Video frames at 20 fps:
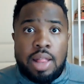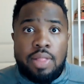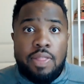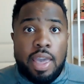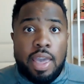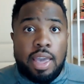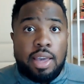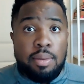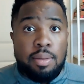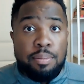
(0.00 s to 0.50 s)

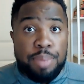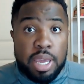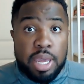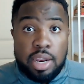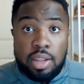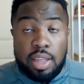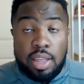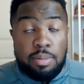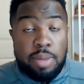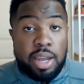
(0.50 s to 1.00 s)
They
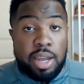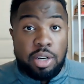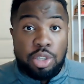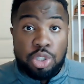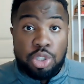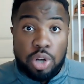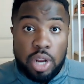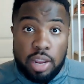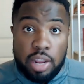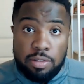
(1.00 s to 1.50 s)
competed. They made a
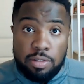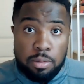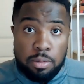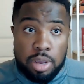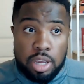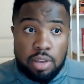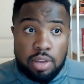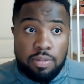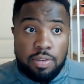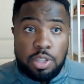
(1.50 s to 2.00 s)
trade for
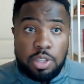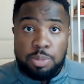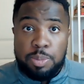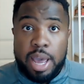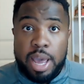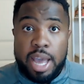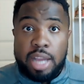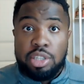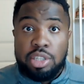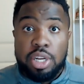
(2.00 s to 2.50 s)
Minka
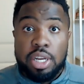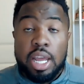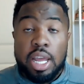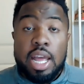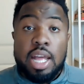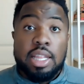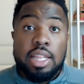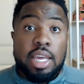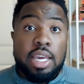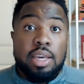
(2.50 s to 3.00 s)
Fitzpatrick.
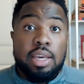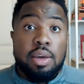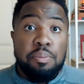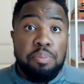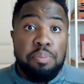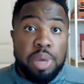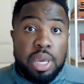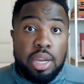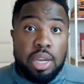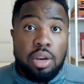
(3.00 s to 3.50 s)
They
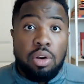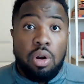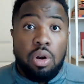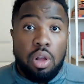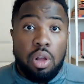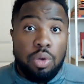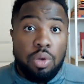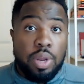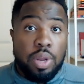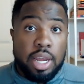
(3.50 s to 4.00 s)
competed
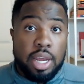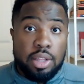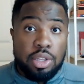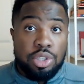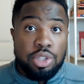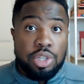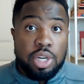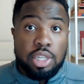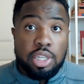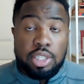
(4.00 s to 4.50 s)
all the way down the
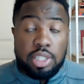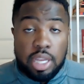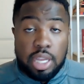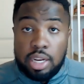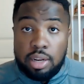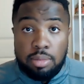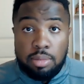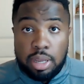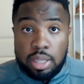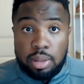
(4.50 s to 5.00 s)
stretch. They
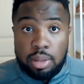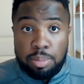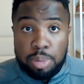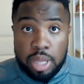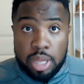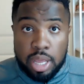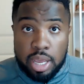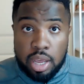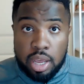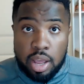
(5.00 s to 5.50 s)
didn't make the
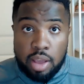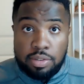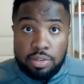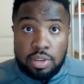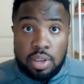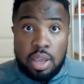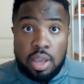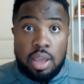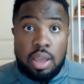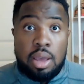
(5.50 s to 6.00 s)

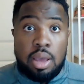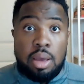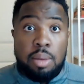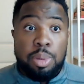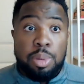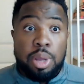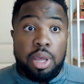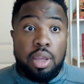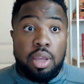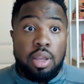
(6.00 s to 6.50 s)
playoffs,
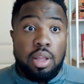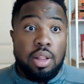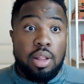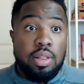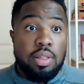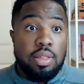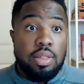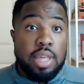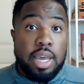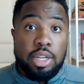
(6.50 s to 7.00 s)
but
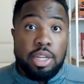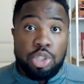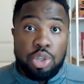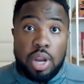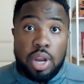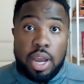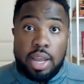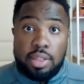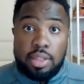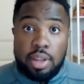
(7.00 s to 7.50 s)
they
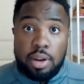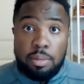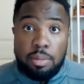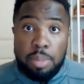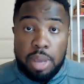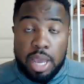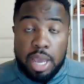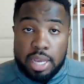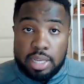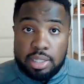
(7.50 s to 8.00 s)
tried their
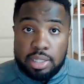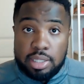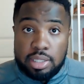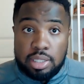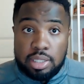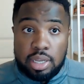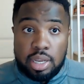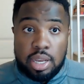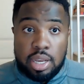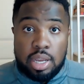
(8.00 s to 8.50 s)

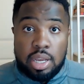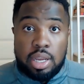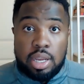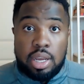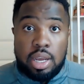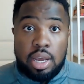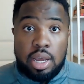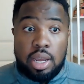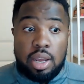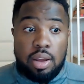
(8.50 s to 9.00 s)
best
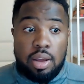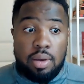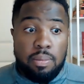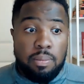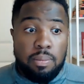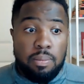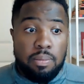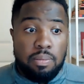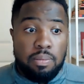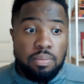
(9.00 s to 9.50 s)

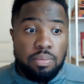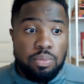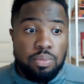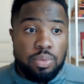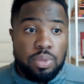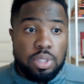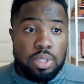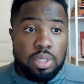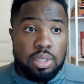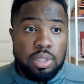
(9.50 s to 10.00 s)

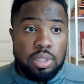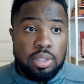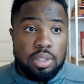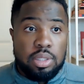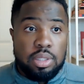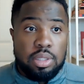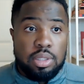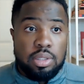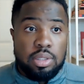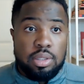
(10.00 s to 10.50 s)

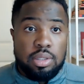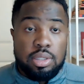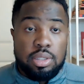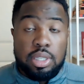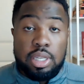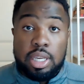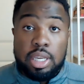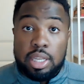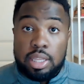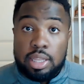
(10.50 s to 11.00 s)
to
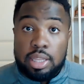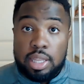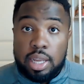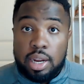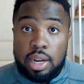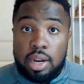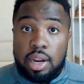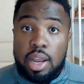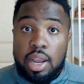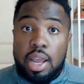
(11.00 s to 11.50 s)
get
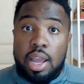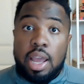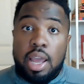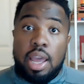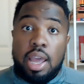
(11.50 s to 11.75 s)
there.